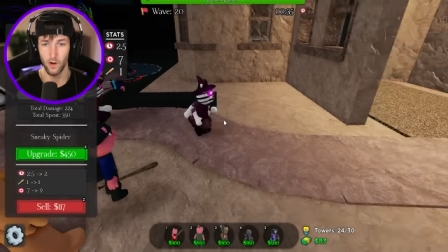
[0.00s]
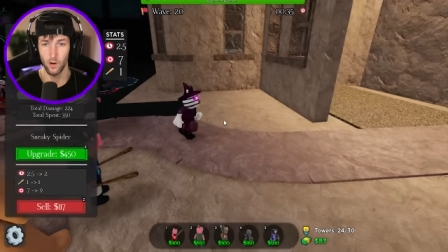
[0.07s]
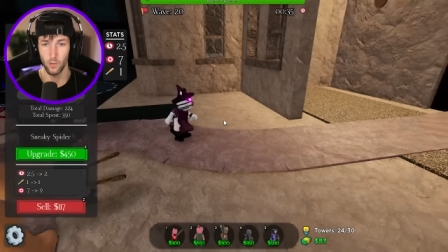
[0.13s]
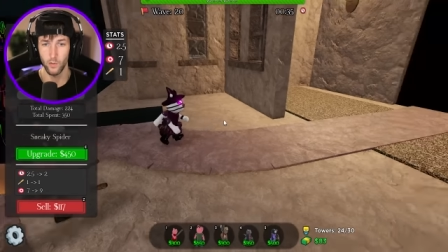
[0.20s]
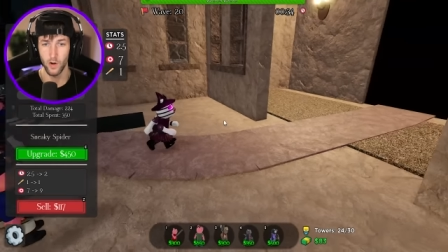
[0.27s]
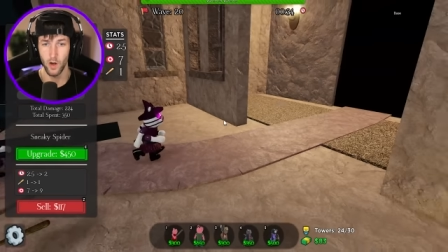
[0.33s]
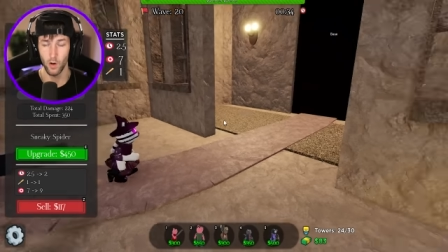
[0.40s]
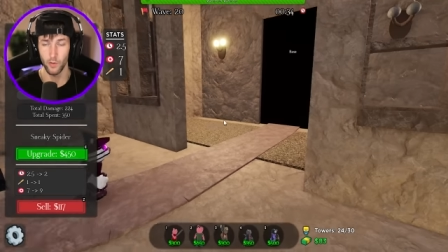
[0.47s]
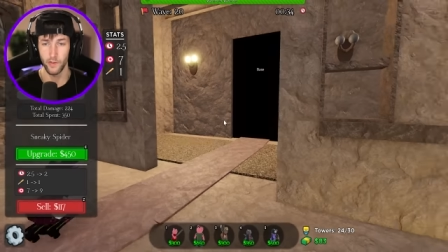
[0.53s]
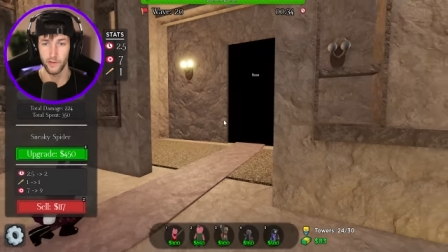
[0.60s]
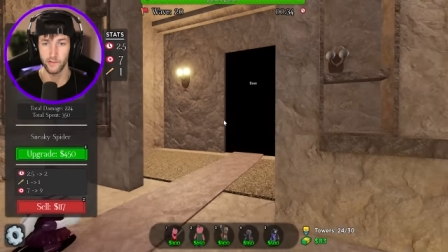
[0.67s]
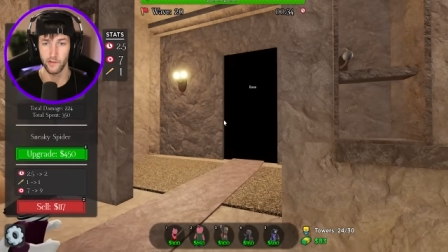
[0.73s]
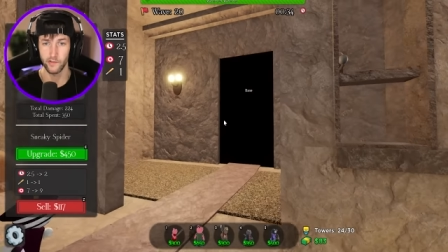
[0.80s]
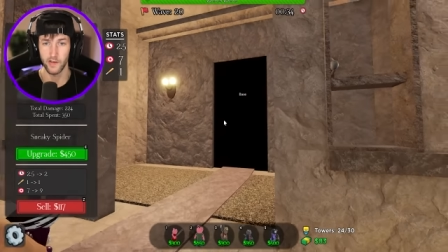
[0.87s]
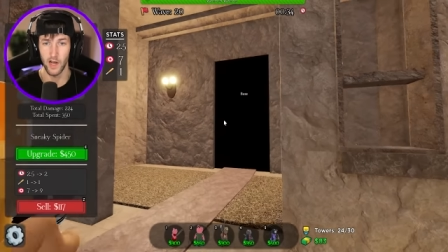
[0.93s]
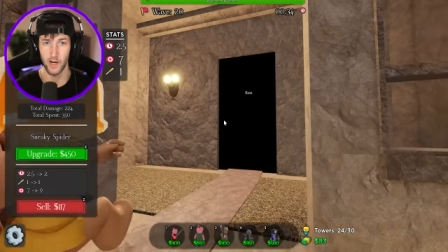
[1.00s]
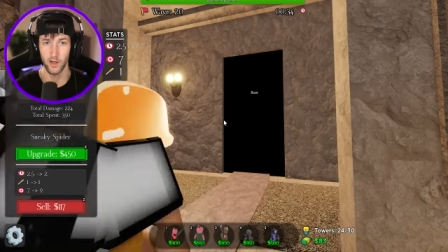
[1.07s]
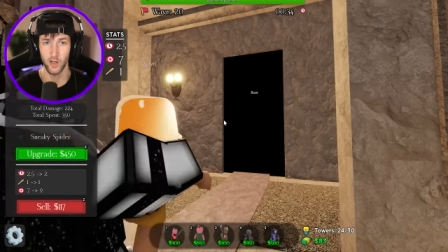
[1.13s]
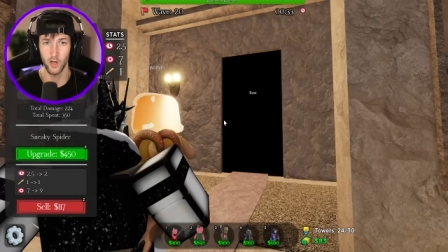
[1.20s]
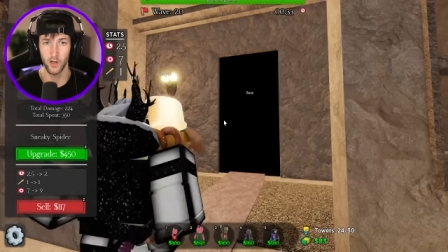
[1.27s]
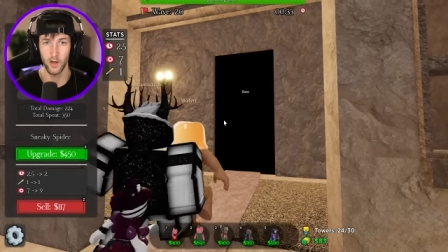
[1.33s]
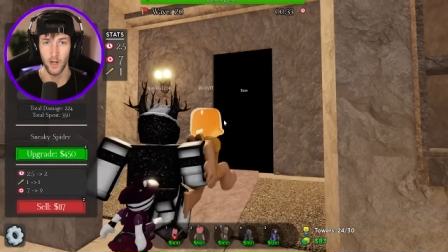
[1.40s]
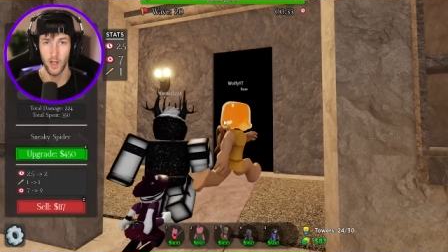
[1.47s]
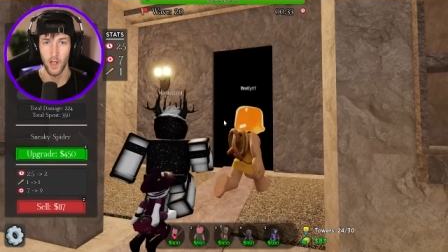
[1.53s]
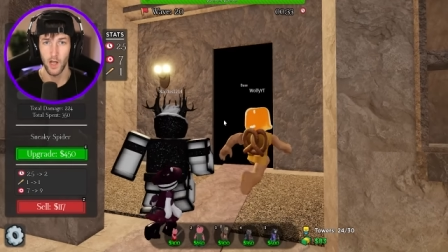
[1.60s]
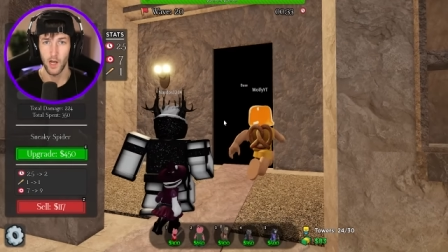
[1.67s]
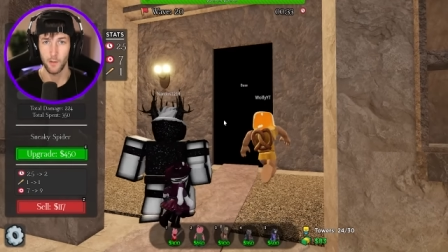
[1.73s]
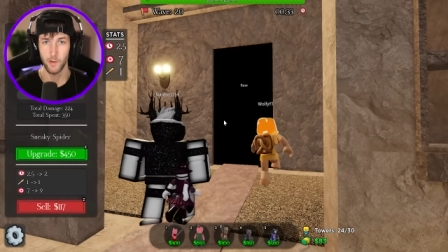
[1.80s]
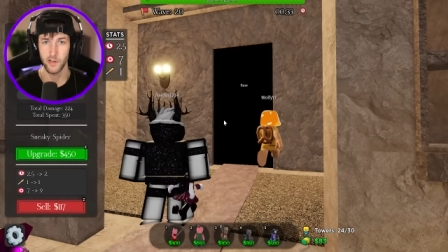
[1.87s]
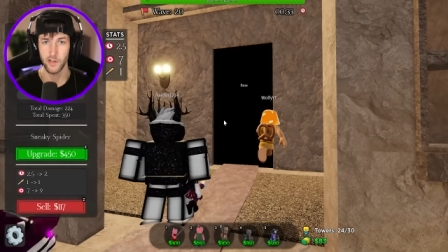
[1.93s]
Oh no, this is not good.
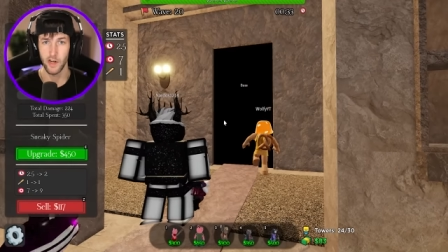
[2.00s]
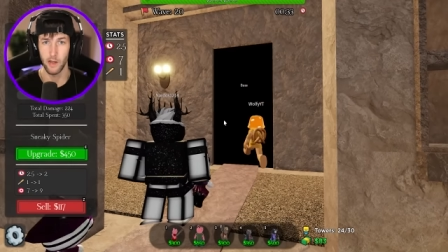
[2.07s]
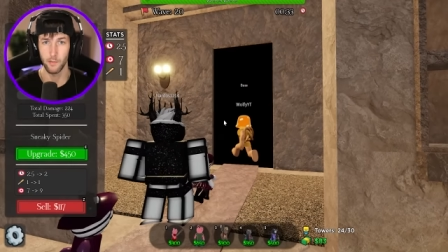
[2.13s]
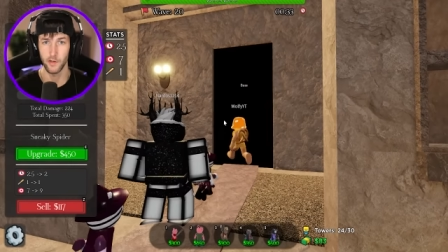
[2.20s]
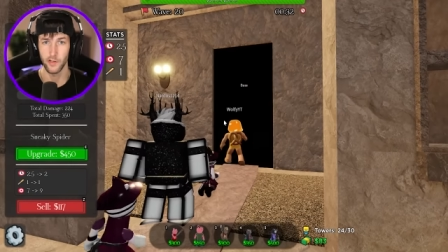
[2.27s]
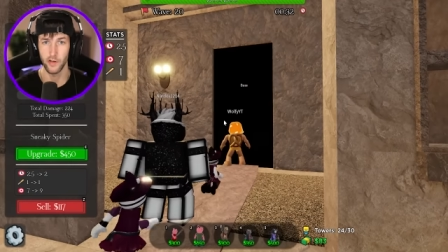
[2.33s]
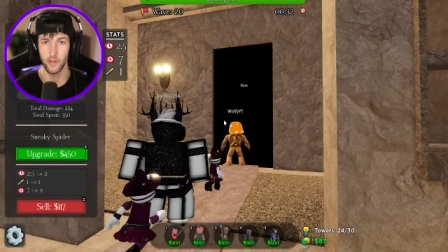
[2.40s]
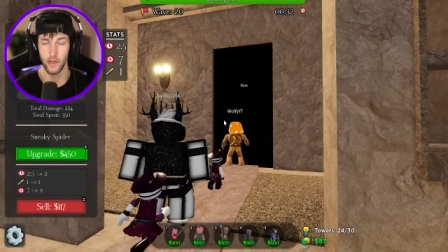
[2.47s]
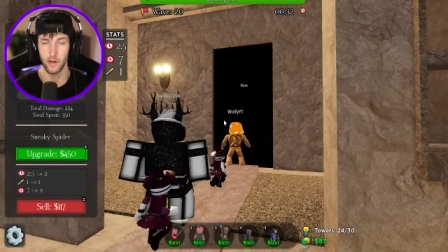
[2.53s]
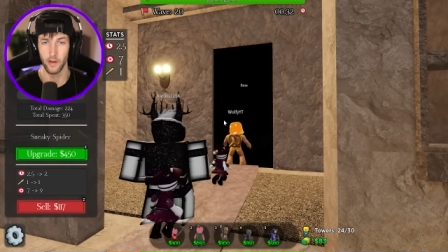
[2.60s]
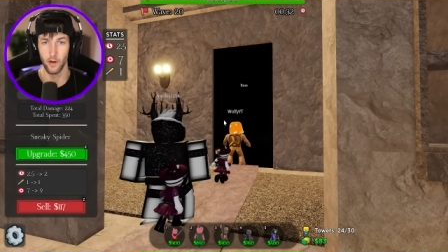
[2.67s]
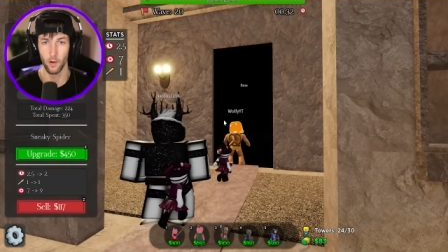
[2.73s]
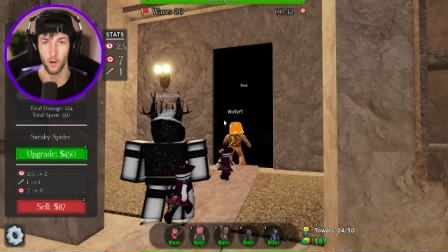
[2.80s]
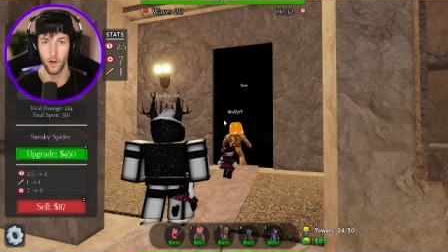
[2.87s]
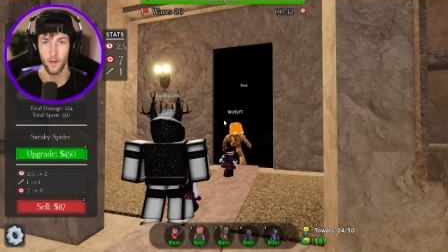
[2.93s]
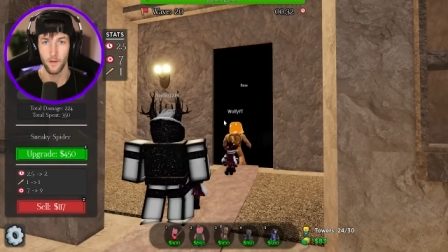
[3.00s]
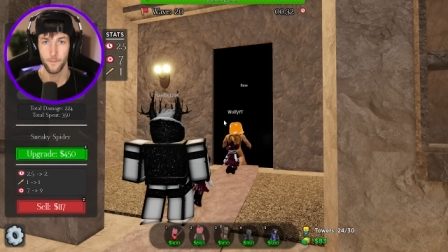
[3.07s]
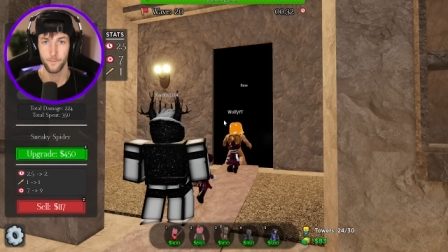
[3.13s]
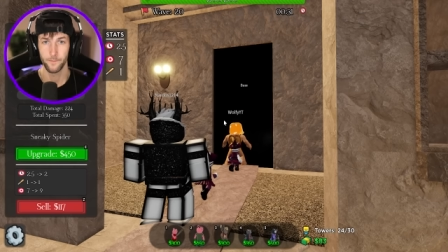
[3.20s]
How much damage do they do?